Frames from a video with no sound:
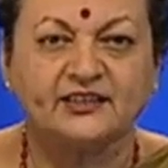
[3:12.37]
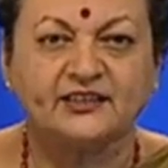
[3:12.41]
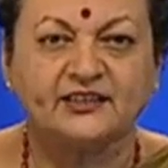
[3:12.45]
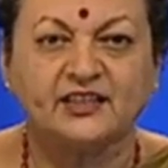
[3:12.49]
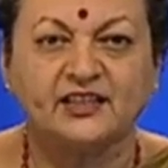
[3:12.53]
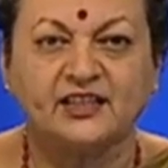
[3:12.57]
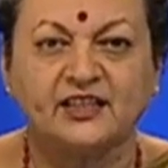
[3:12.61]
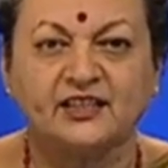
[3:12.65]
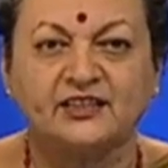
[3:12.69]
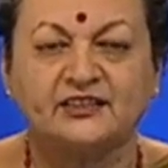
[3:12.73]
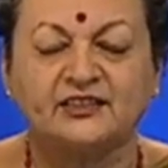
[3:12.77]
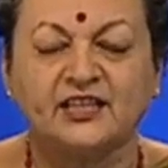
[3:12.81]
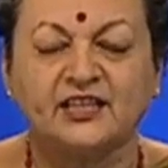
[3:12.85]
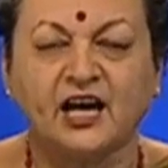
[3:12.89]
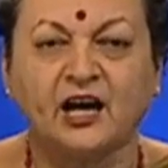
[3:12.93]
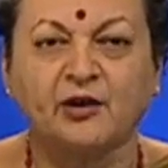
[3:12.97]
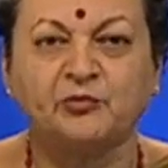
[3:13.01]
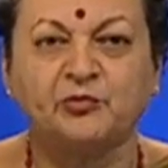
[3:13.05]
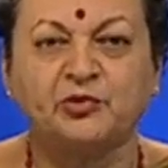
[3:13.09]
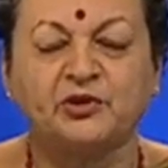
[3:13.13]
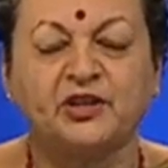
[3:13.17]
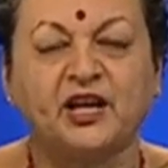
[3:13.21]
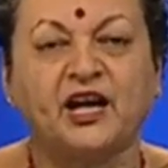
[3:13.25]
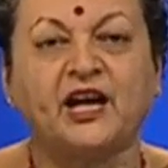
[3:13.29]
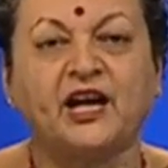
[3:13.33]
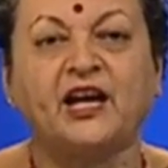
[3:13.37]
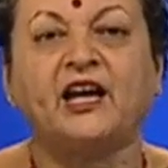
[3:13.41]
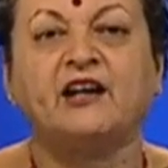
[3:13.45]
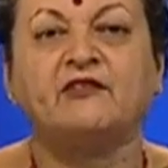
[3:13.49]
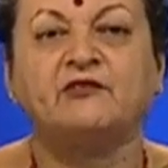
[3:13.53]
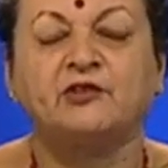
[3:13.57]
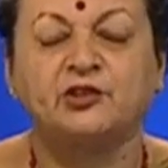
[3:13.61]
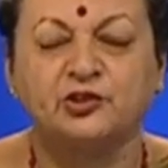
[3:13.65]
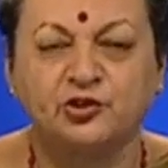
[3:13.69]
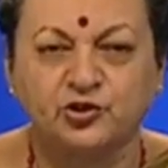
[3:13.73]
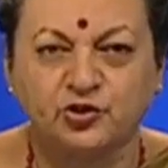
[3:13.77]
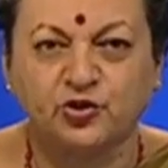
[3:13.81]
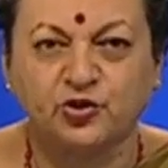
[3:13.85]
an example, I have
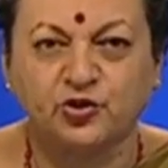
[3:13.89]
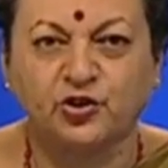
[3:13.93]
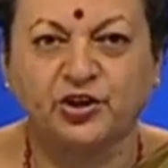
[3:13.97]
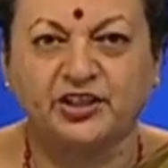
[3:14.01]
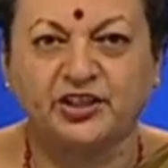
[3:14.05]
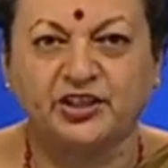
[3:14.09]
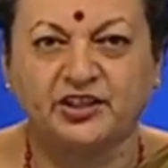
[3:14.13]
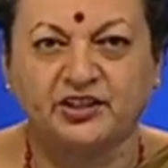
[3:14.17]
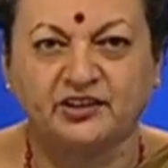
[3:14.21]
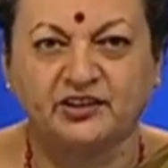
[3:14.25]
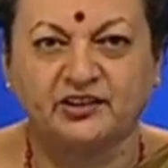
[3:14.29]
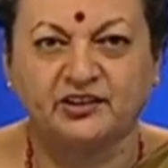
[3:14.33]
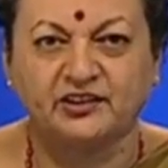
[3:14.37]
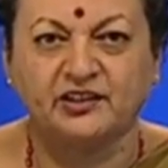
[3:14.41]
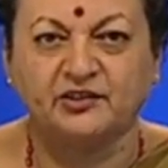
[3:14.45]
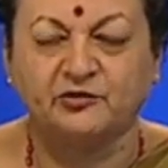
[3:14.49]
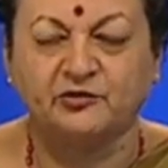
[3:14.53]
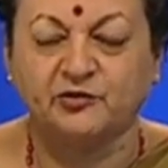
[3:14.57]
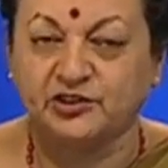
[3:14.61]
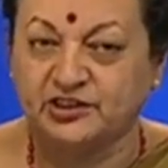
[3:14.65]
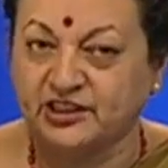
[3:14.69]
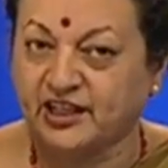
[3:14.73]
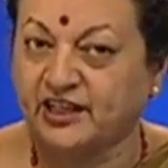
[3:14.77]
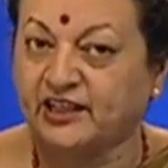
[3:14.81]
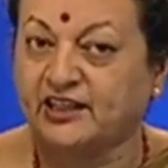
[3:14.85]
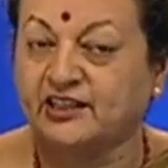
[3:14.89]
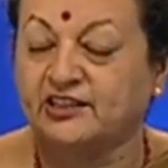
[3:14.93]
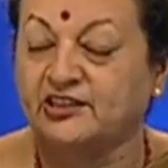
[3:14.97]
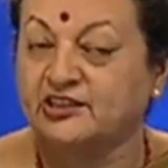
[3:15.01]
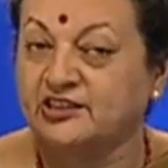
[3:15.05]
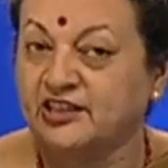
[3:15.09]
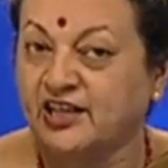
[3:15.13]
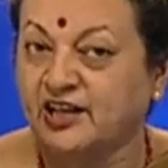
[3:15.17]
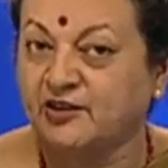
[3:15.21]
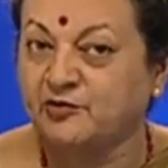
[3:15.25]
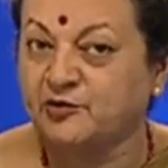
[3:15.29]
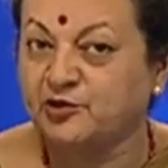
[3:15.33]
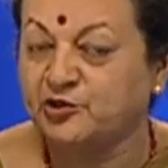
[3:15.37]
a toy here which I can
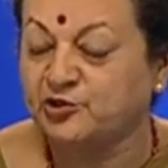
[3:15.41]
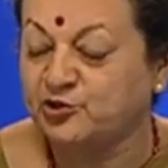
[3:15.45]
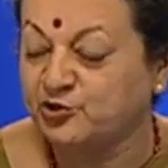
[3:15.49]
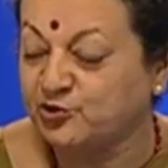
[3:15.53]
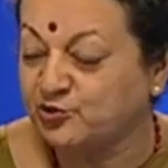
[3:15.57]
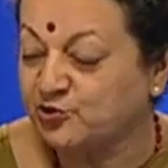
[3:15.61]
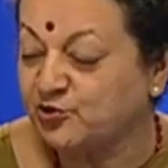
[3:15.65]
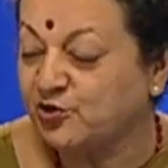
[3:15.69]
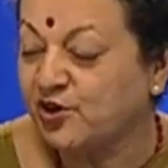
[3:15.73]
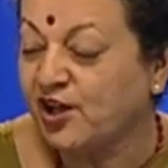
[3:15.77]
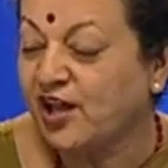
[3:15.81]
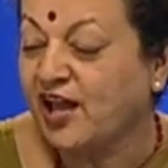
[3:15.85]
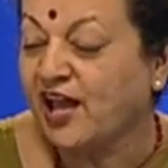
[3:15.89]
share with you,